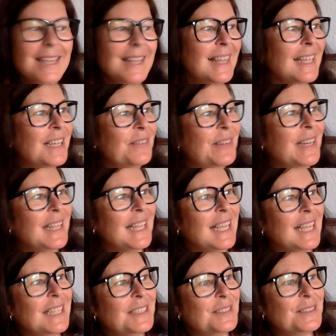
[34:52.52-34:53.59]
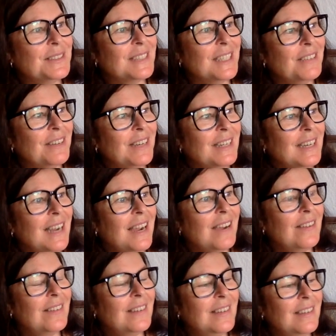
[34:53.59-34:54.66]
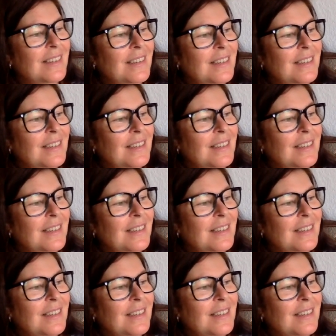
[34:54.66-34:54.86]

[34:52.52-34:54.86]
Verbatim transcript: I can't think of anything else to say right now.